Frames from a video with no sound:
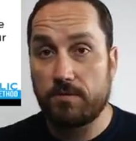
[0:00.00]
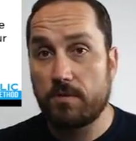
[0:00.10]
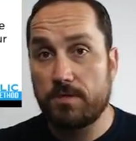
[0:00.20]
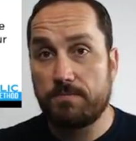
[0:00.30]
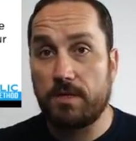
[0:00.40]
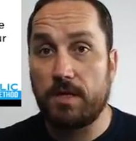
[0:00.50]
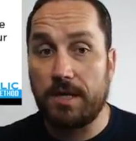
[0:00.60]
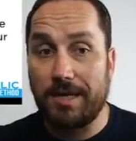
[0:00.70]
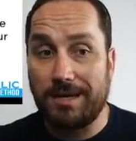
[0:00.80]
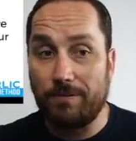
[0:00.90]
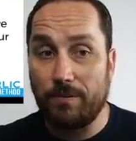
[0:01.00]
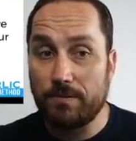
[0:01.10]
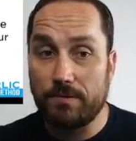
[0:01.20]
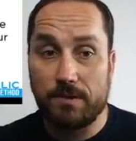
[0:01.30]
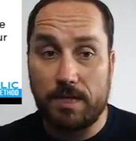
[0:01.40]
we'll comment
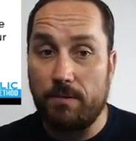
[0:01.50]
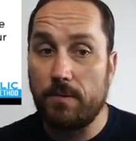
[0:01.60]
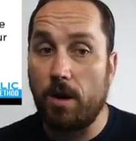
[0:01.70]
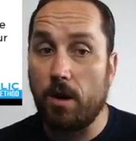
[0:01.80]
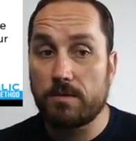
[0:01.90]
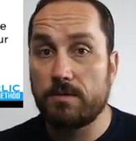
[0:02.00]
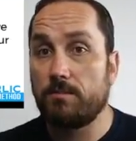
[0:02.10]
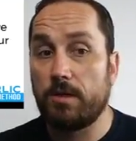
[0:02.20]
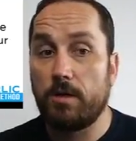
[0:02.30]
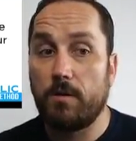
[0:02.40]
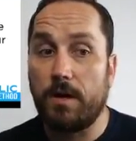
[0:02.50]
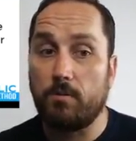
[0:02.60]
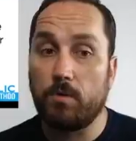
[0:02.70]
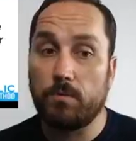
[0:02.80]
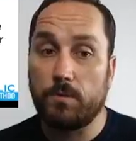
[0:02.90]
Arsenal below, and we'll send
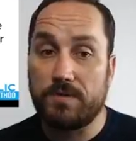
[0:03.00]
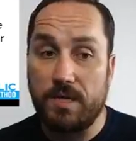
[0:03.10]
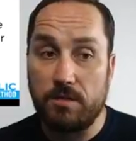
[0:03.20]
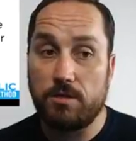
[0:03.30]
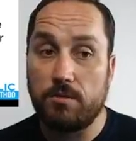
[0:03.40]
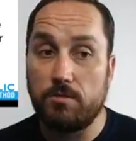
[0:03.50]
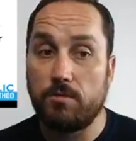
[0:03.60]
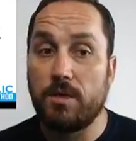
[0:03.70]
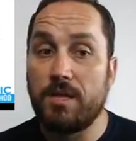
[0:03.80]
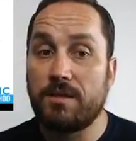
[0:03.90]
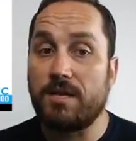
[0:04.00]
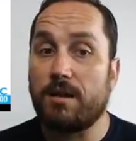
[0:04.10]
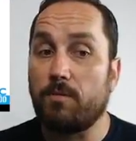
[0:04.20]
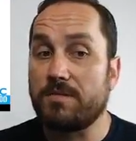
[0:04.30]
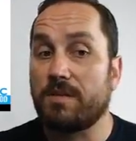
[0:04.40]
you the 9 ways to collect your
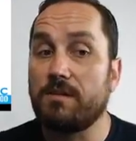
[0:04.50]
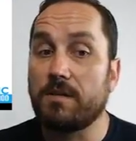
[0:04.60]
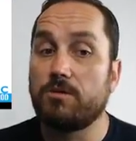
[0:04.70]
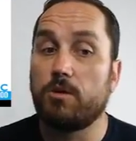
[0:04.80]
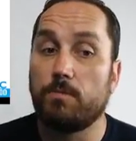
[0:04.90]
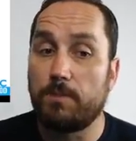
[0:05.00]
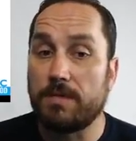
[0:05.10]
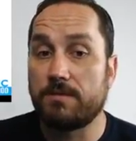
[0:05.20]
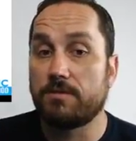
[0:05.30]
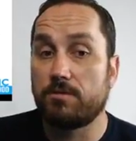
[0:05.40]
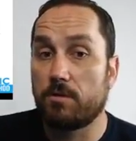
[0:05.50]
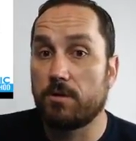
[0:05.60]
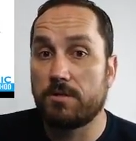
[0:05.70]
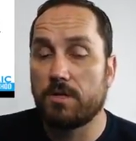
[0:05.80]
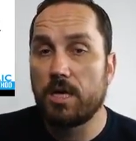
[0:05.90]
business stories, to
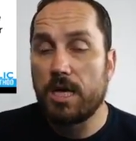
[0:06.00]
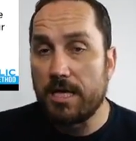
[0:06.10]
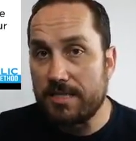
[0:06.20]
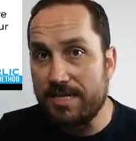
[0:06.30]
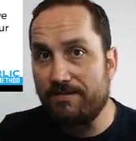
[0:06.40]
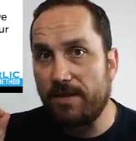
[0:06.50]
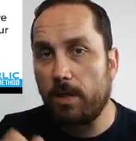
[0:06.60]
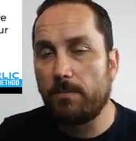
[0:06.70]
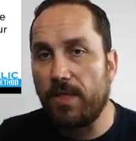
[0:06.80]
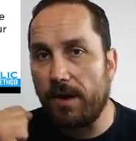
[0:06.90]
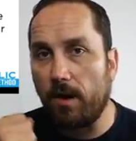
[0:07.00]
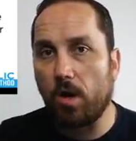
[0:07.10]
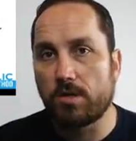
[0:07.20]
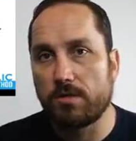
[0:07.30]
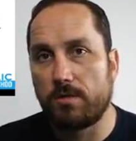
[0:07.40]
develop that arsenal of
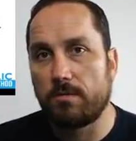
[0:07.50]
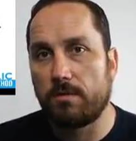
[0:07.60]
stories.